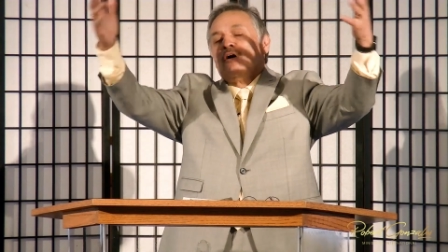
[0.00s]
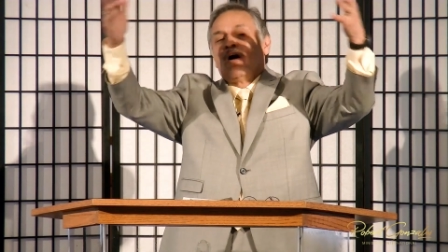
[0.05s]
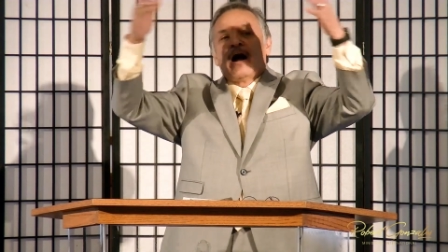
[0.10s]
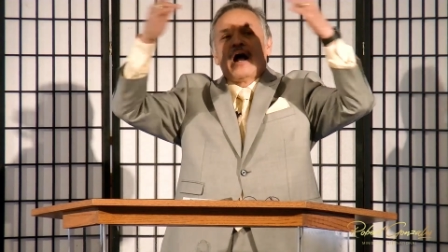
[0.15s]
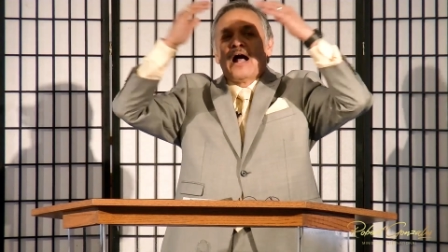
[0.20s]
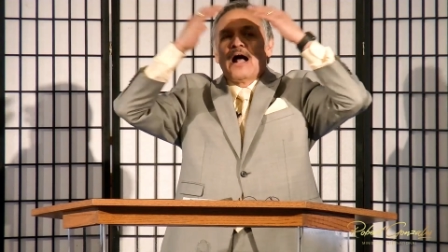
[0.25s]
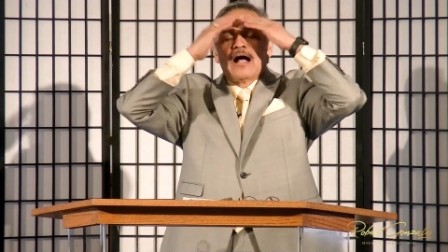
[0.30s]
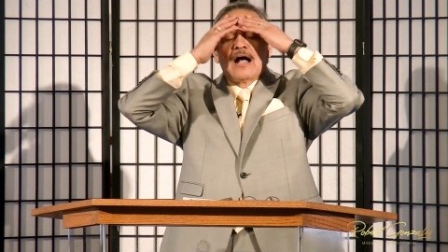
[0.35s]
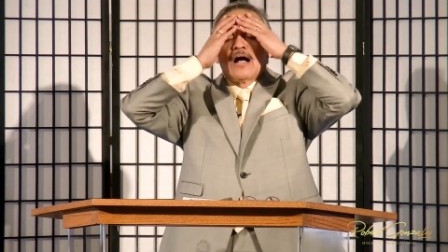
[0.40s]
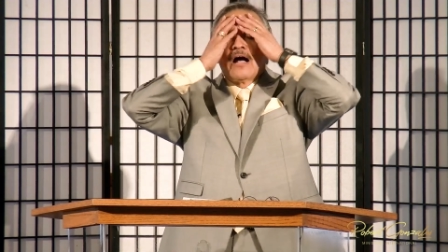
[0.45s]

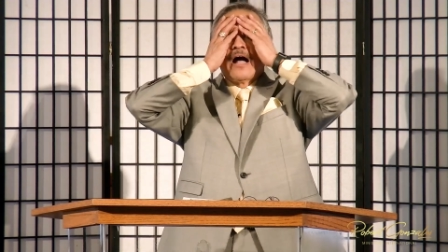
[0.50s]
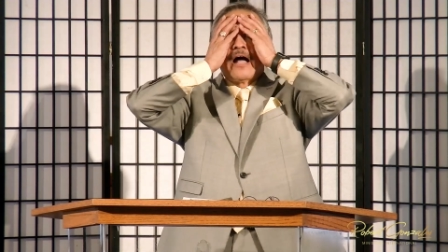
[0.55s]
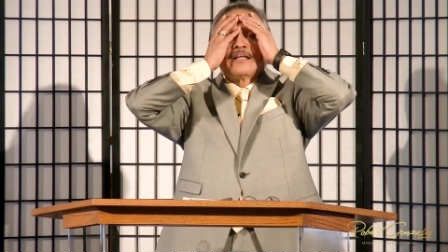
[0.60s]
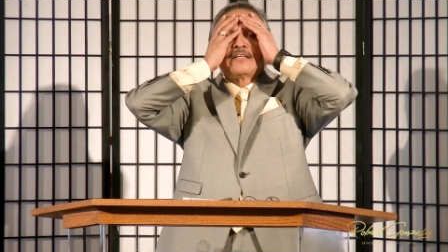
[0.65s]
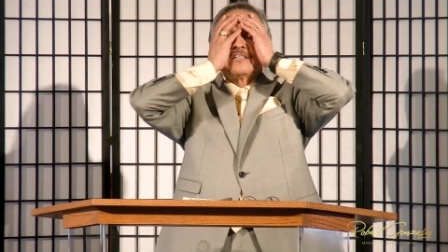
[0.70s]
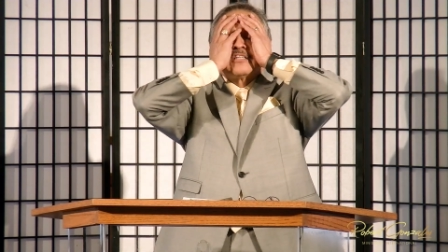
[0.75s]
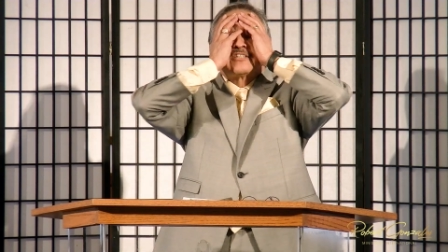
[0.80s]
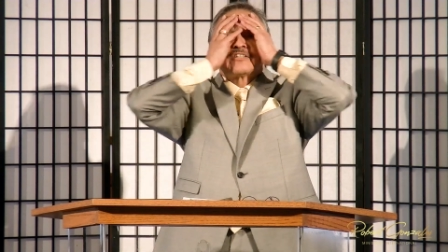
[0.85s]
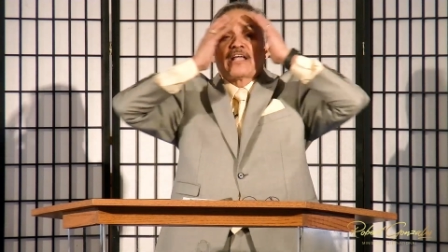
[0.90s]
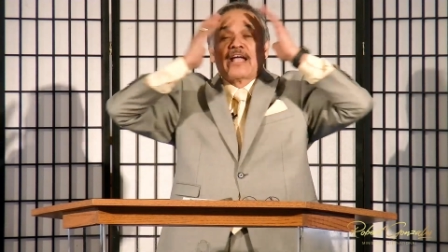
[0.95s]
I
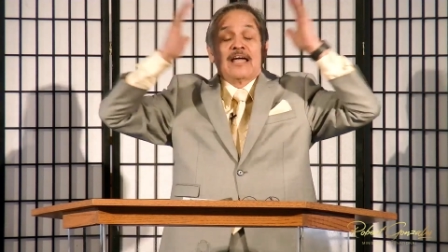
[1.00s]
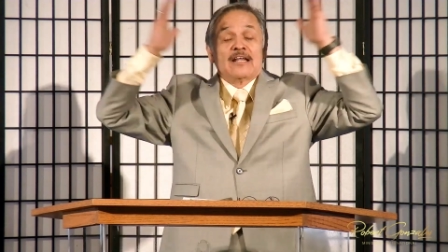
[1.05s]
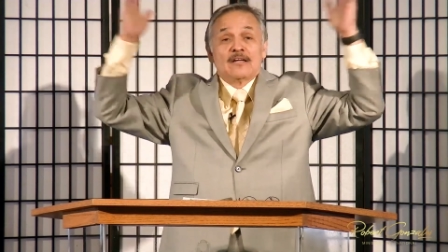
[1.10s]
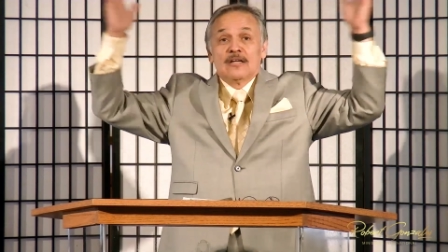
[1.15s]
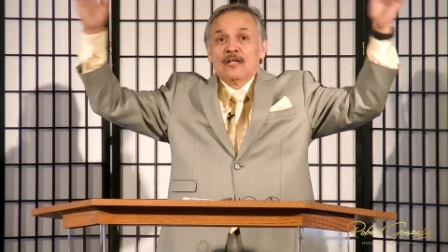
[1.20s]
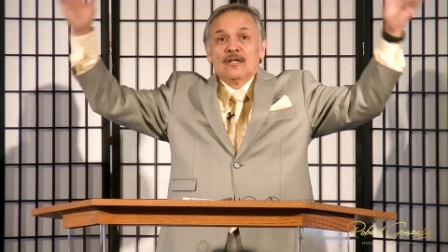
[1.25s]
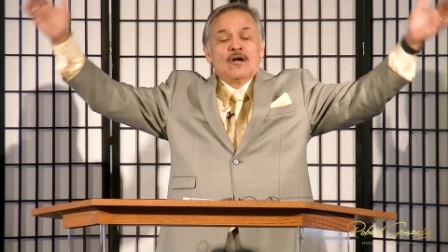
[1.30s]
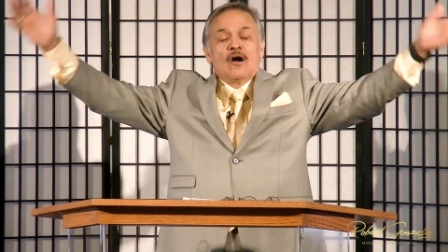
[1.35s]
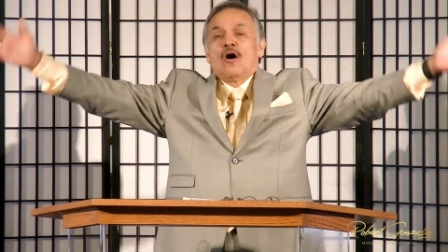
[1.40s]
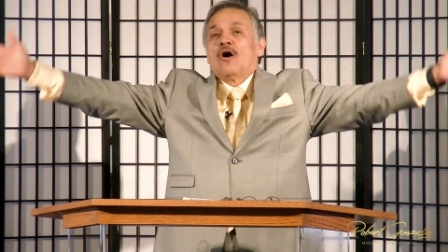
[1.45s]
just can't.
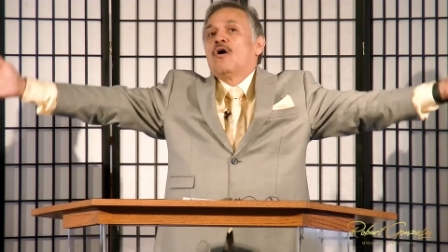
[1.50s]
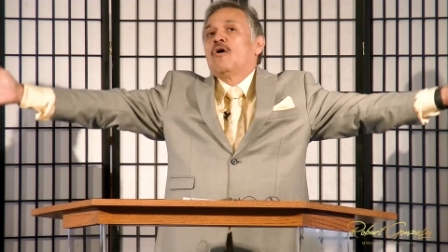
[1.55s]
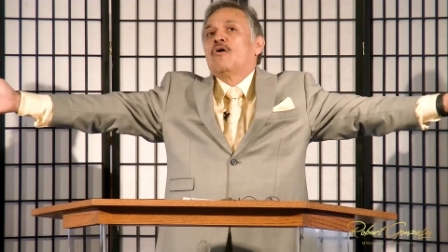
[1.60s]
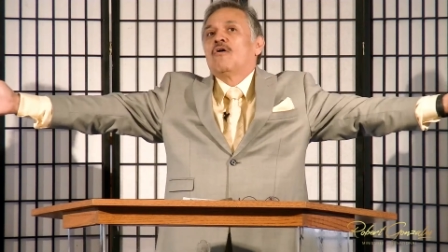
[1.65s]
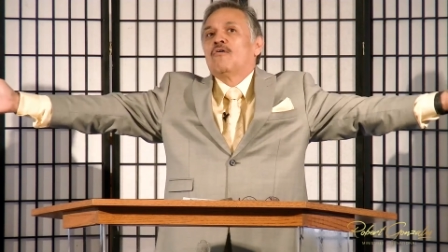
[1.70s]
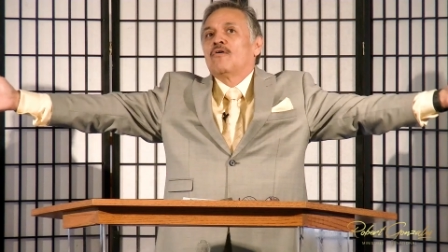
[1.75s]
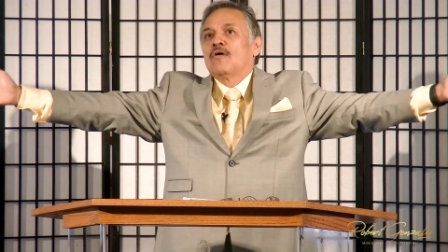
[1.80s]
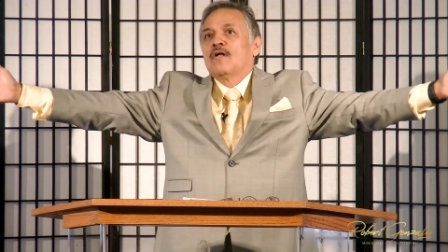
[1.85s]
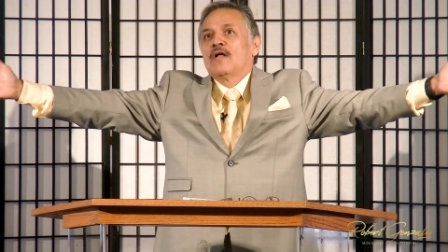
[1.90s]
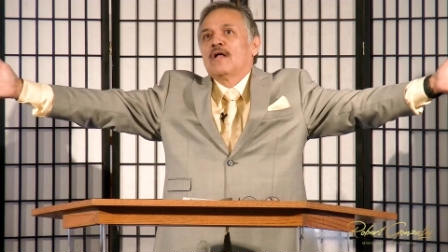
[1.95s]

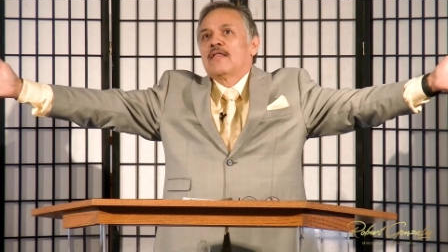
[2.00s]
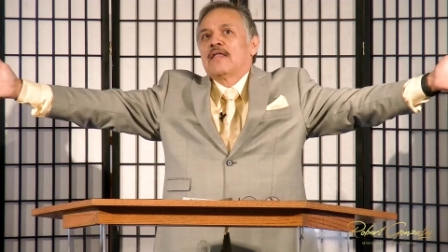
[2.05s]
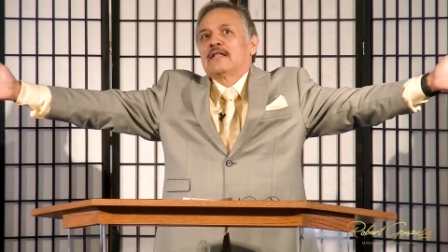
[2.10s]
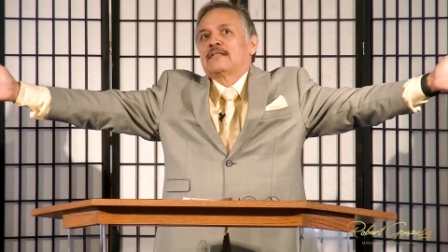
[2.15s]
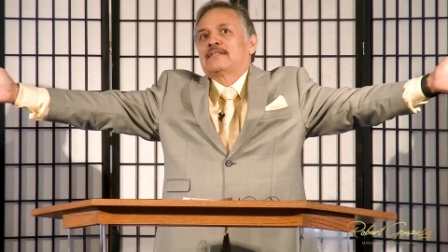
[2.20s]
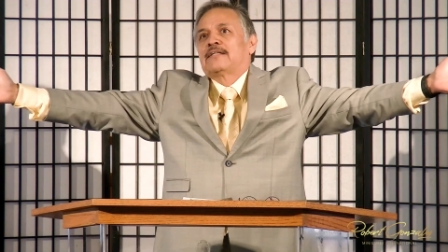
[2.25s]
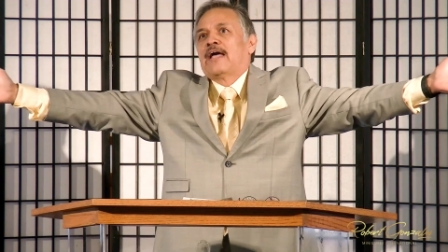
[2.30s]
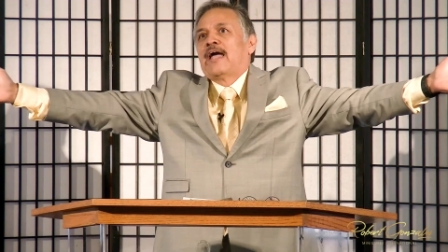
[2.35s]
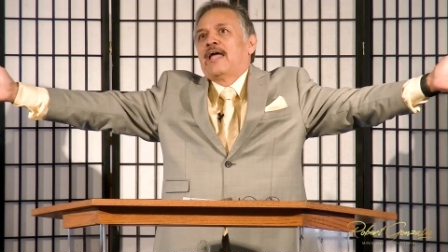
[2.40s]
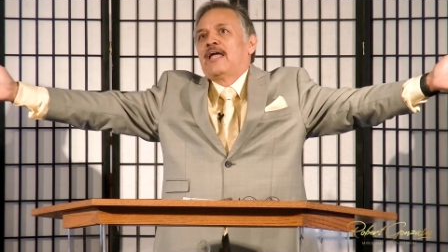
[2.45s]
Oh, a
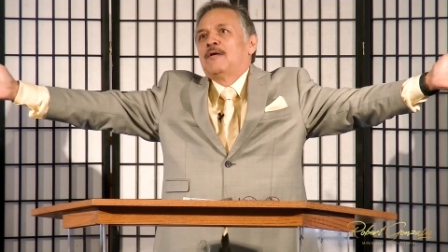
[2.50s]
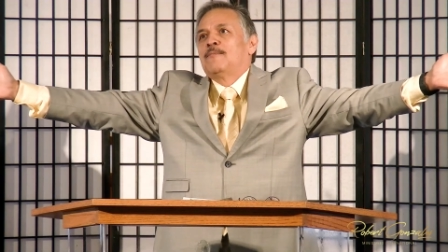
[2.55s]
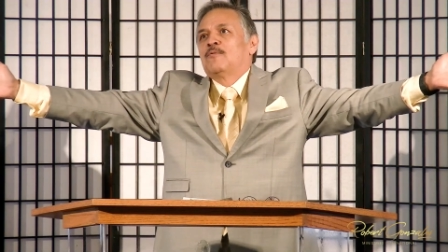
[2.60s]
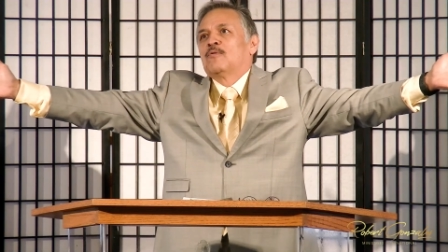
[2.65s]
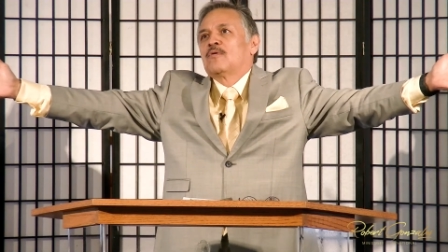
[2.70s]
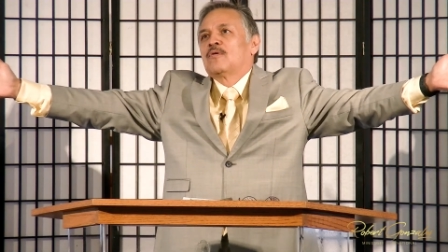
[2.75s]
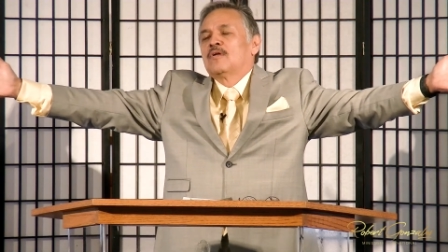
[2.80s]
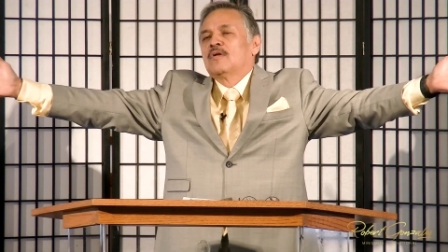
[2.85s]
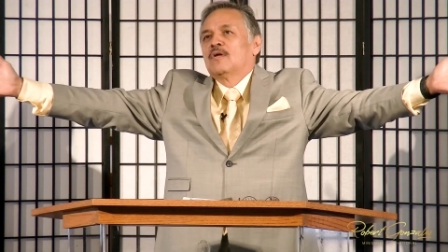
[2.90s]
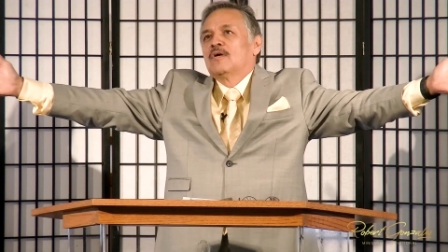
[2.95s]

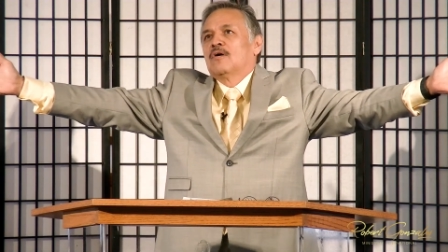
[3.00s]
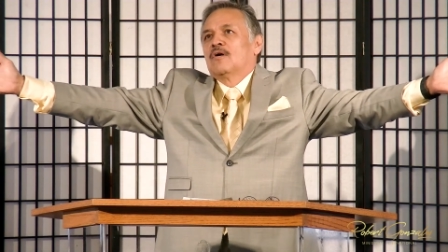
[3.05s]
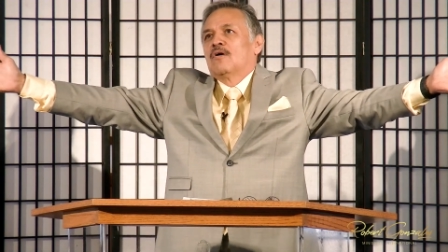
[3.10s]
table.